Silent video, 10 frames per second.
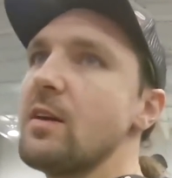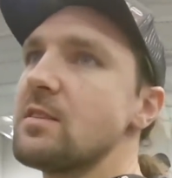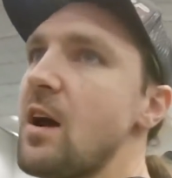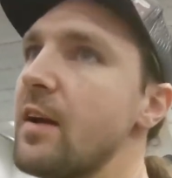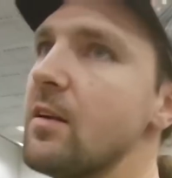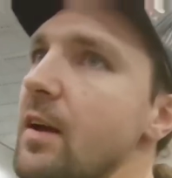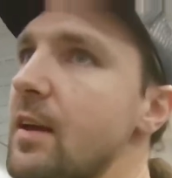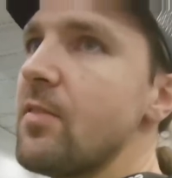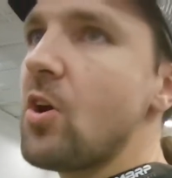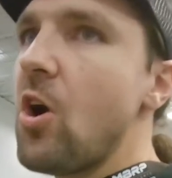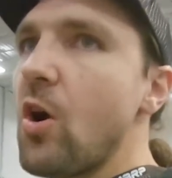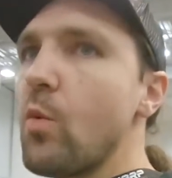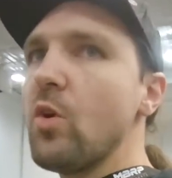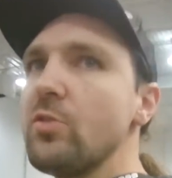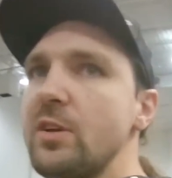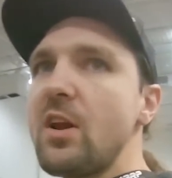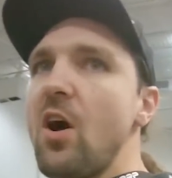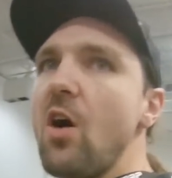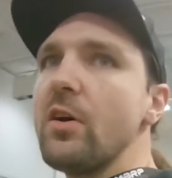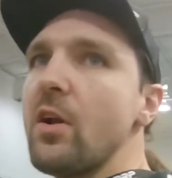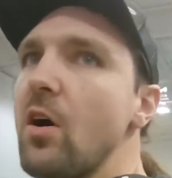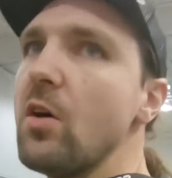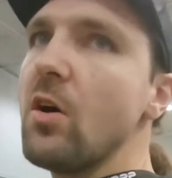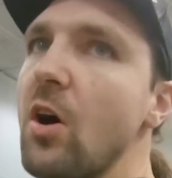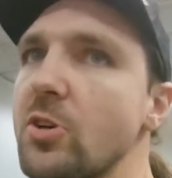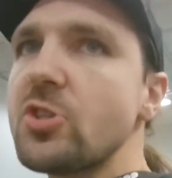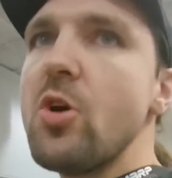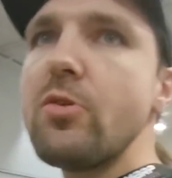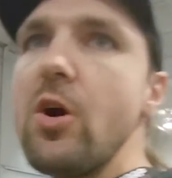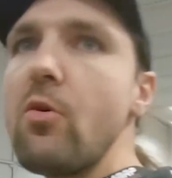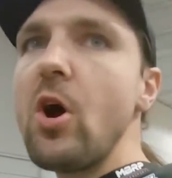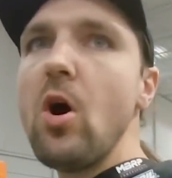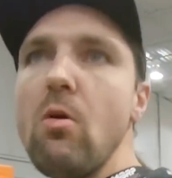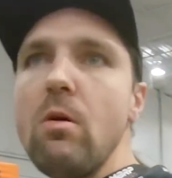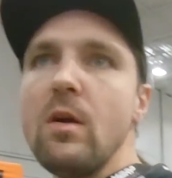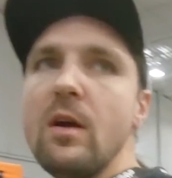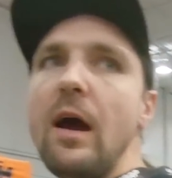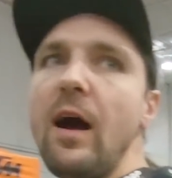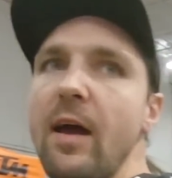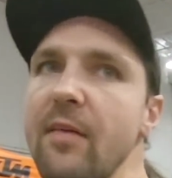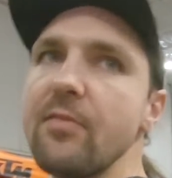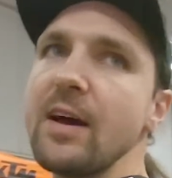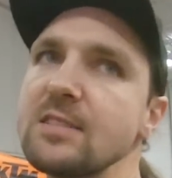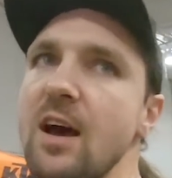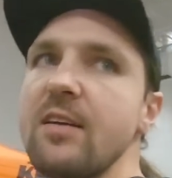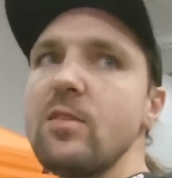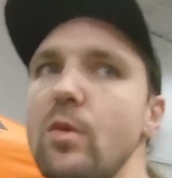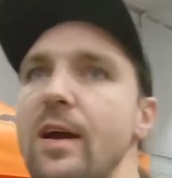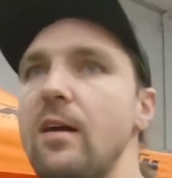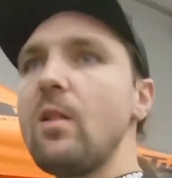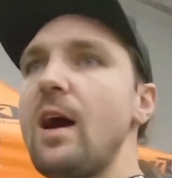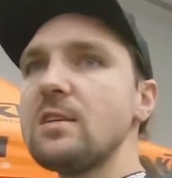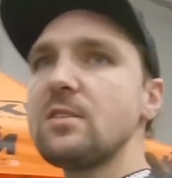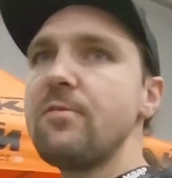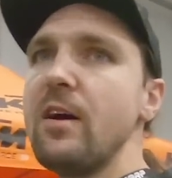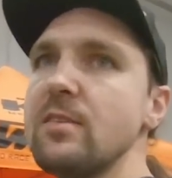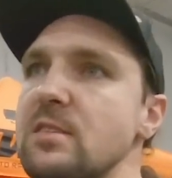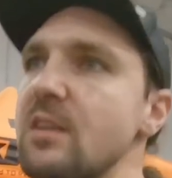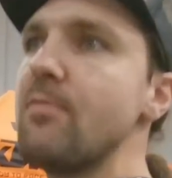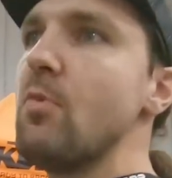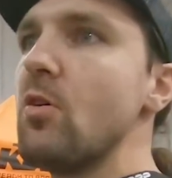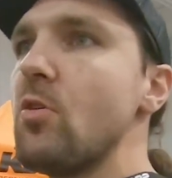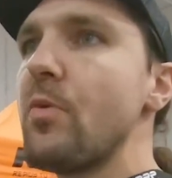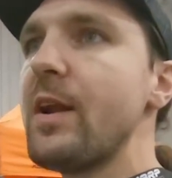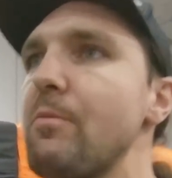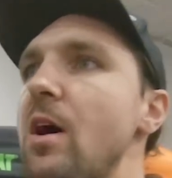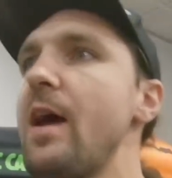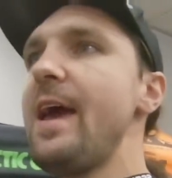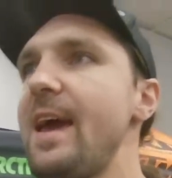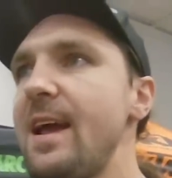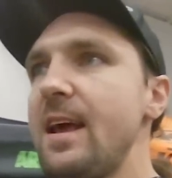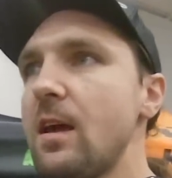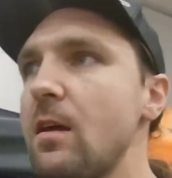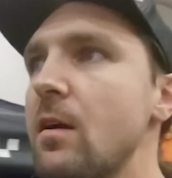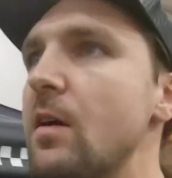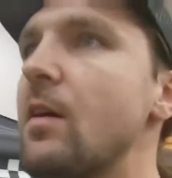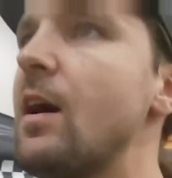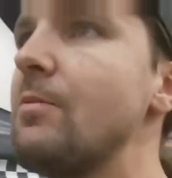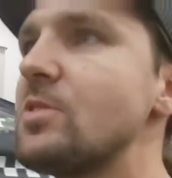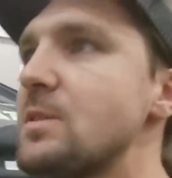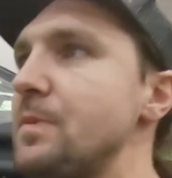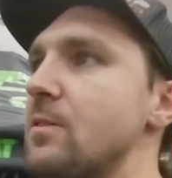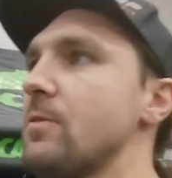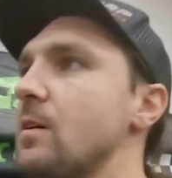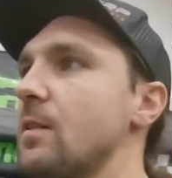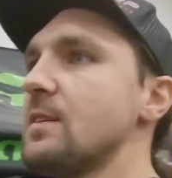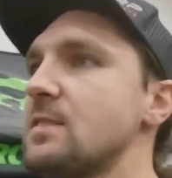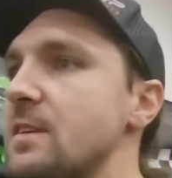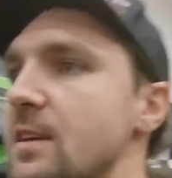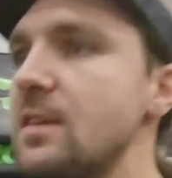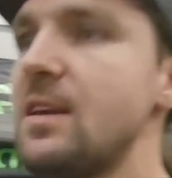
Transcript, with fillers: It's kind of like in the car world, you'd call it all, all show, no go. Uh, and that's kind of the way I classify the CF Moto brand. I'm not hating, I'm just being realistic.